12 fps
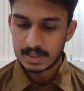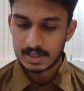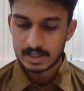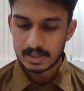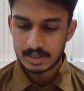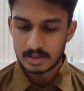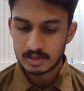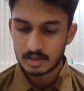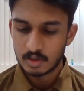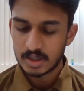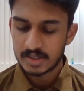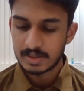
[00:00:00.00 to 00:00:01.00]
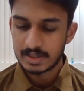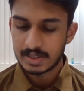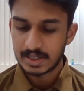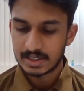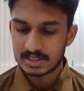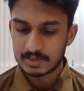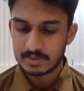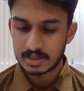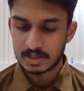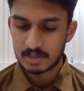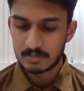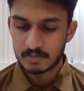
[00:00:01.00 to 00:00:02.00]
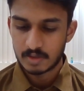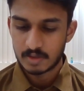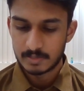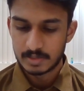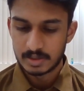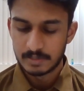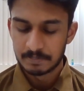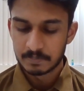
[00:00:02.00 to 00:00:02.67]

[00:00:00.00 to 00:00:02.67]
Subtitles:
and no advantage ever come from it.